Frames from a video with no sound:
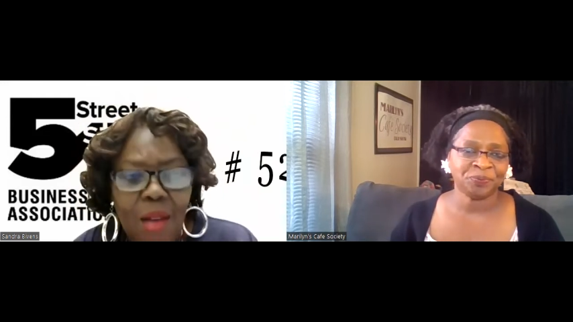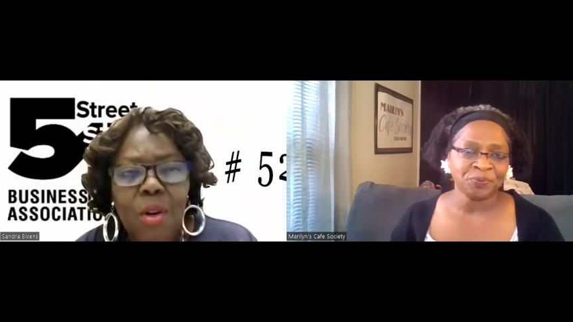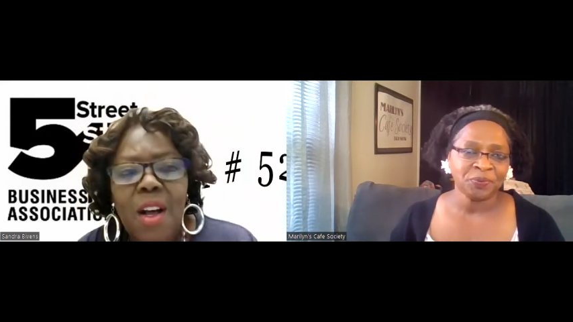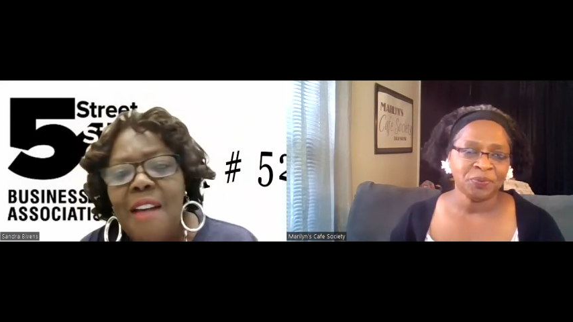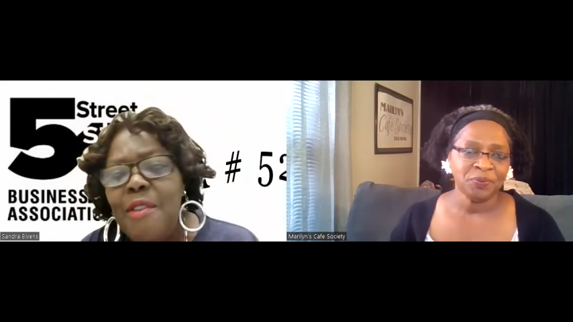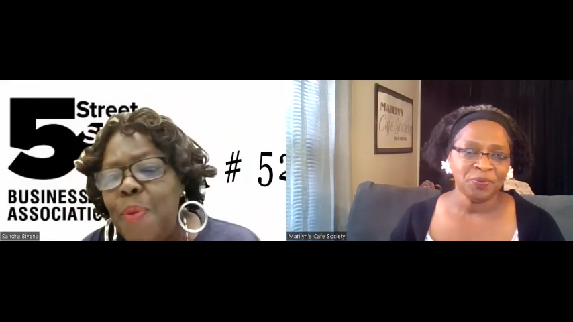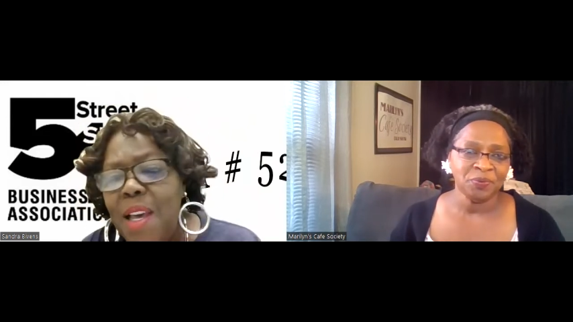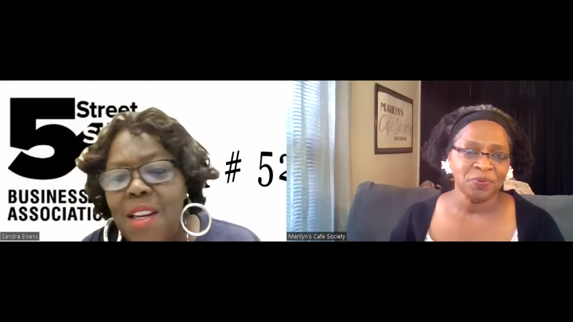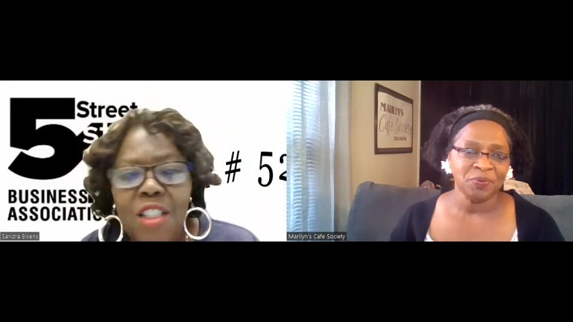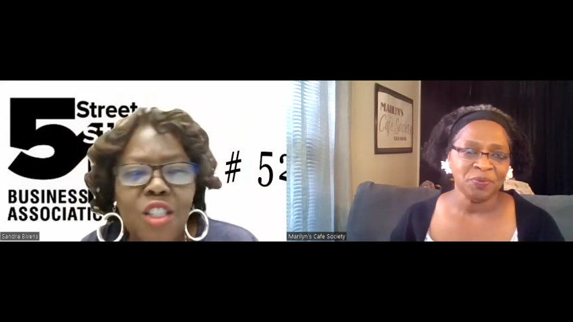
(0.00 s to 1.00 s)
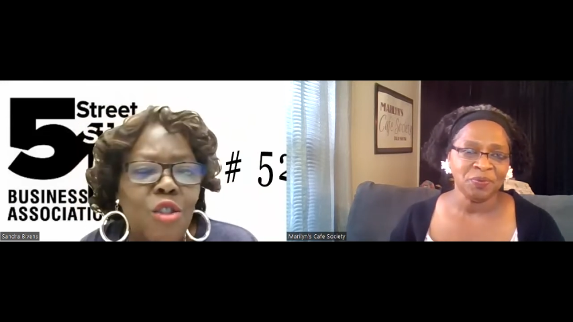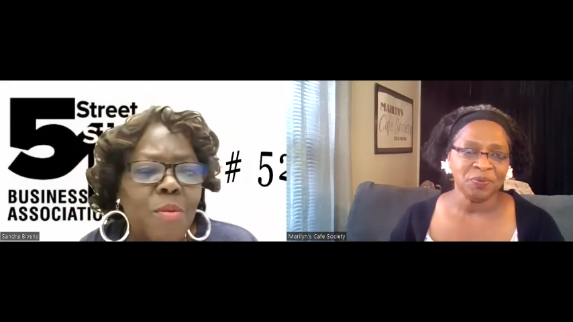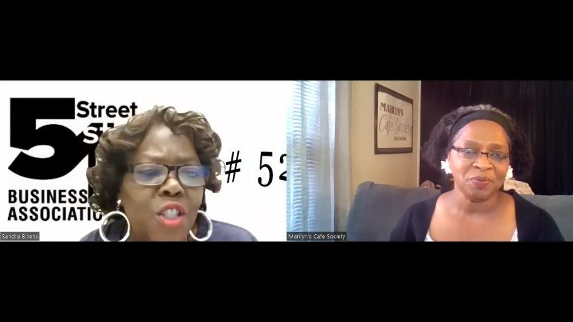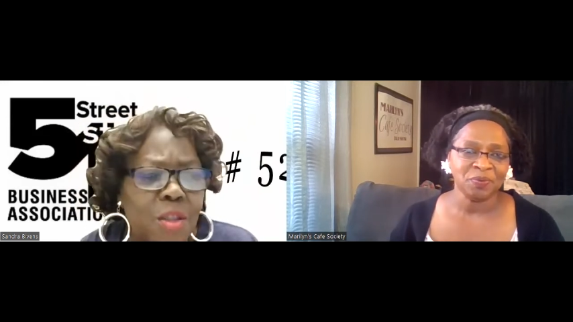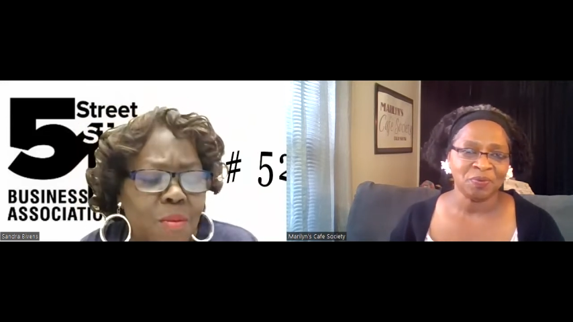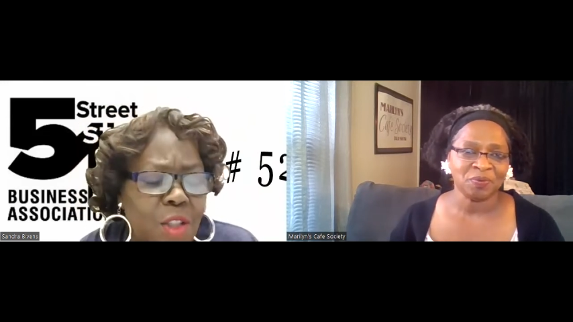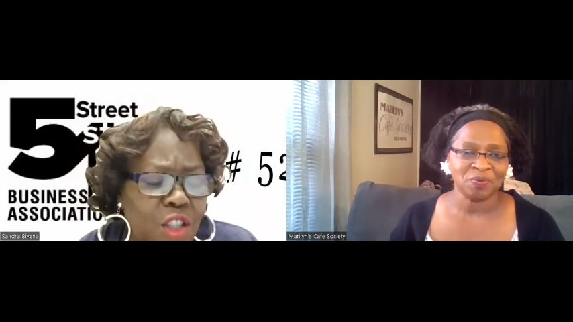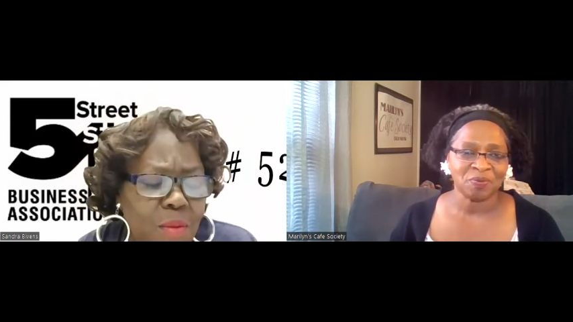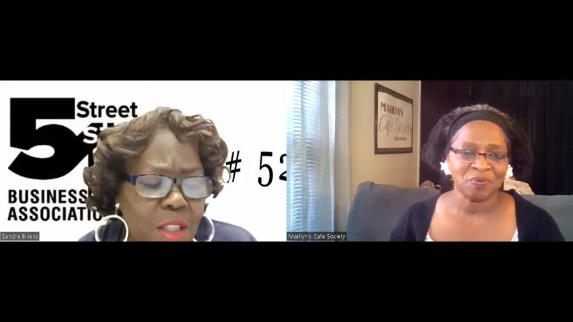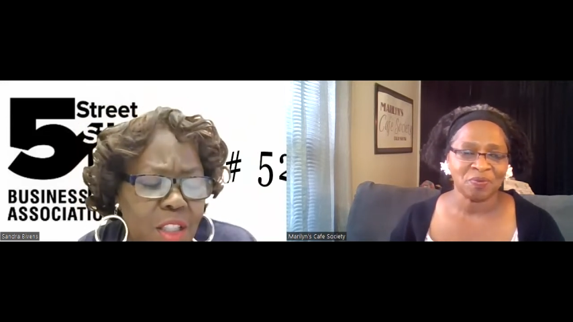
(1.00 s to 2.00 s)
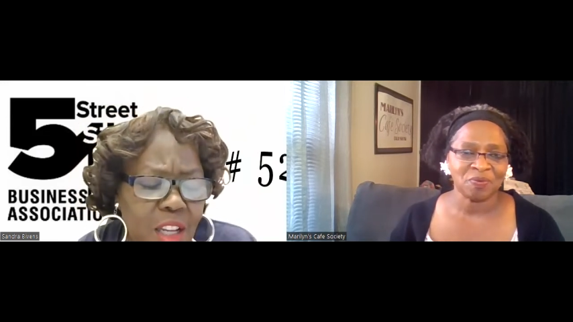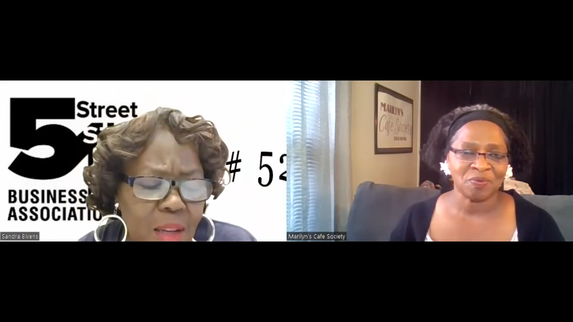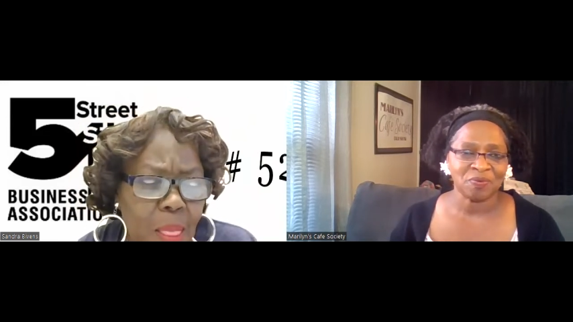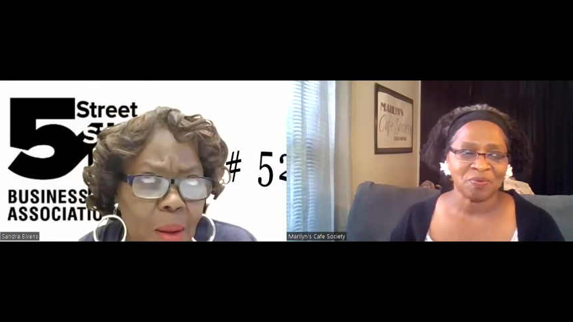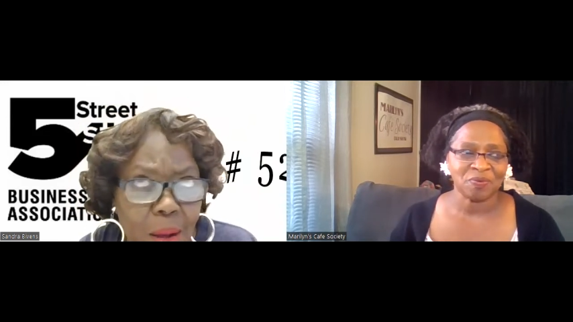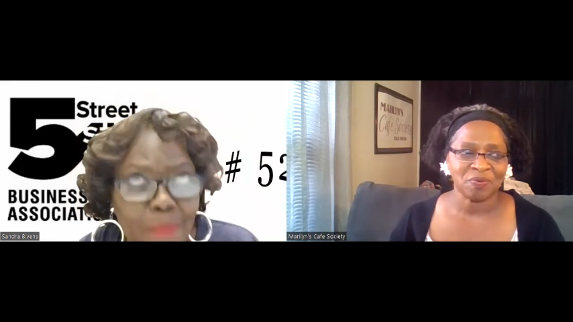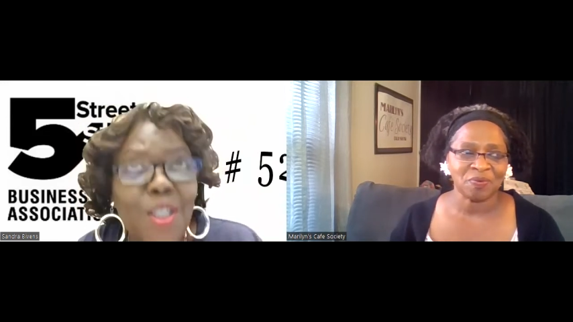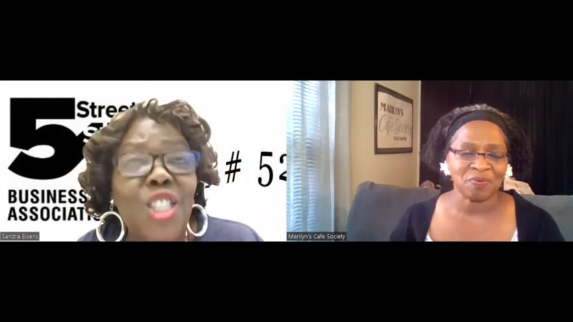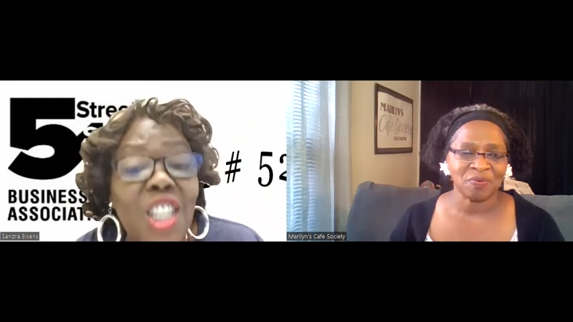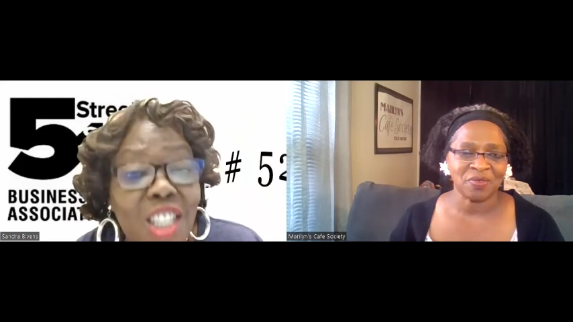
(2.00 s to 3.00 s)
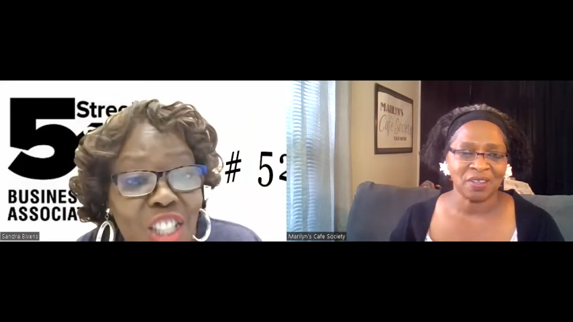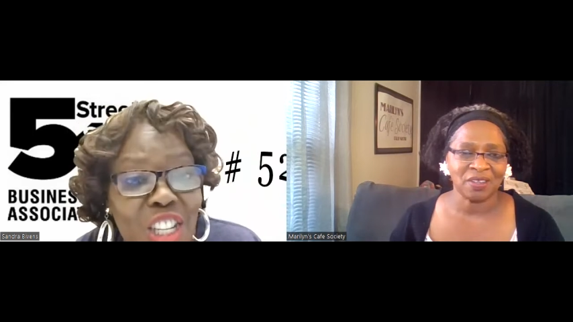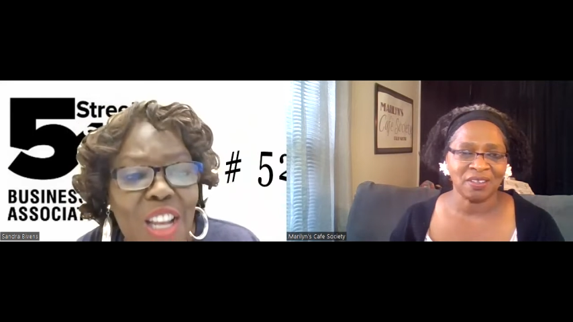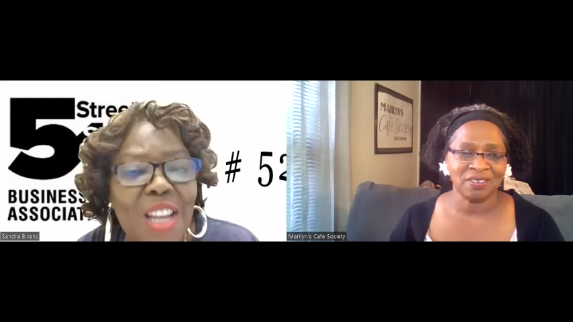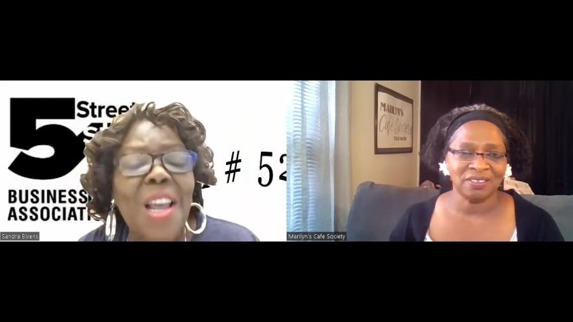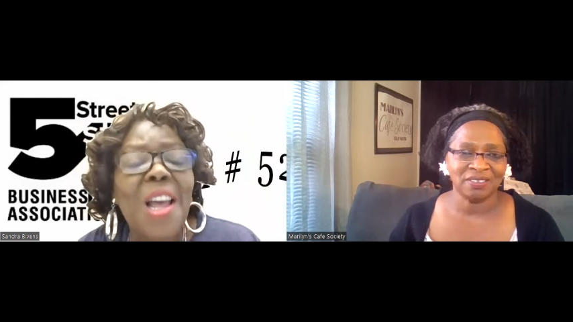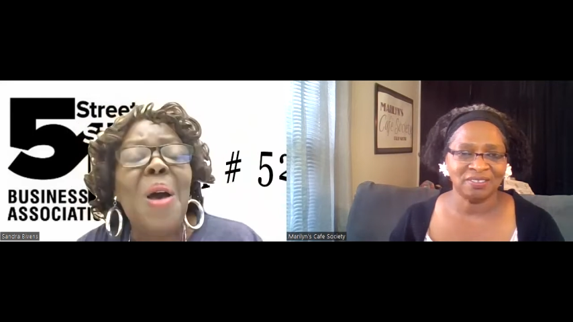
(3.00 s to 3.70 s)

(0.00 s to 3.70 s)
Speaker 1: We'll have a petting zoo mag- mag- magician.